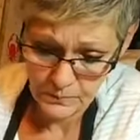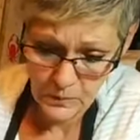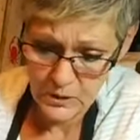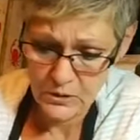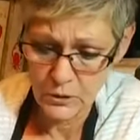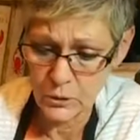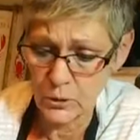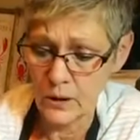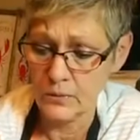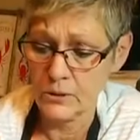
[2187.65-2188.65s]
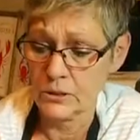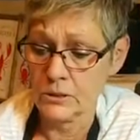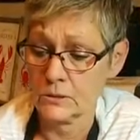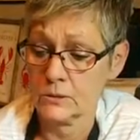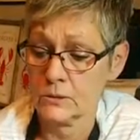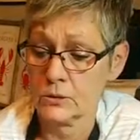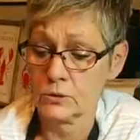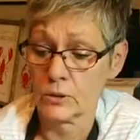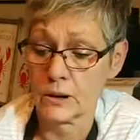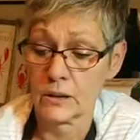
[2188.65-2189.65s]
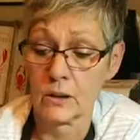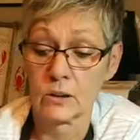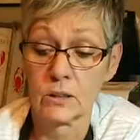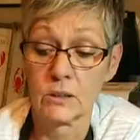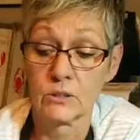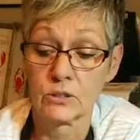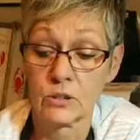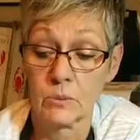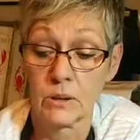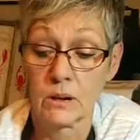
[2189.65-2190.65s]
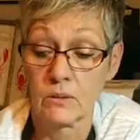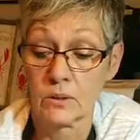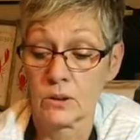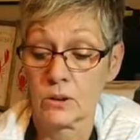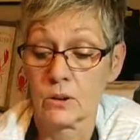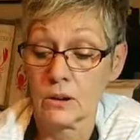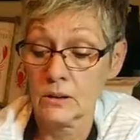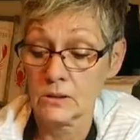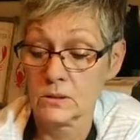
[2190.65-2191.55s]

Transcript: So you don't have to try and calculate the shipping and everything on it.